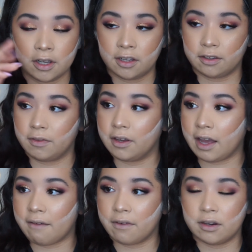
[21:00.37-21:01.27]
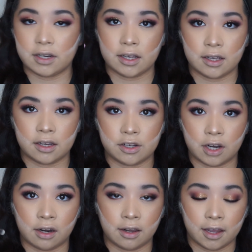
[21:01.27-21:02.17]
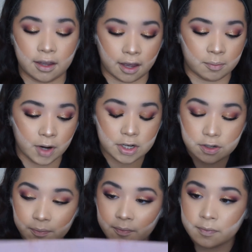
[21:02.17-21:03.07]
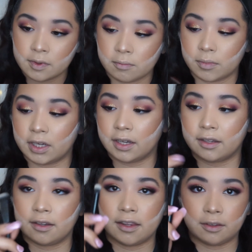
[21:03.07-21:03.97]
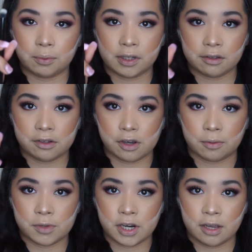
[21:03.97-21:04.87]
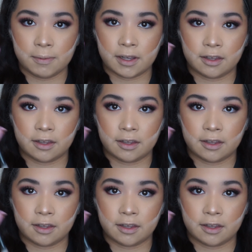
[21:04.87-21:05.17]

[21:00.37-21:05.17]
It's the Kat Von D Shade and Light eye brush because this one is dome shaped and